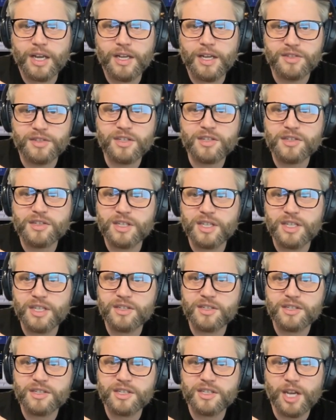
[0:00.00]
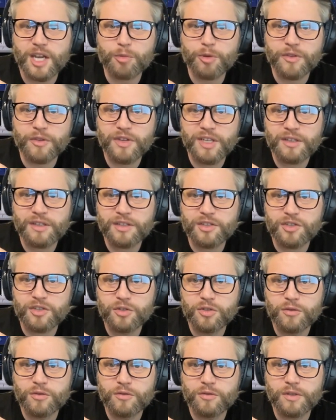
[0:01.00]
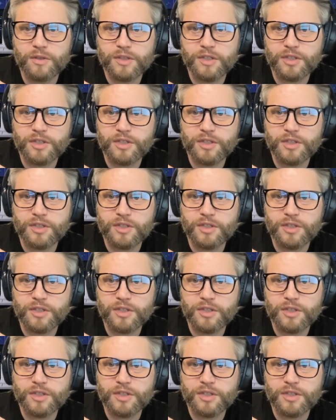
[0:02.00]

is this is this the type of thing that you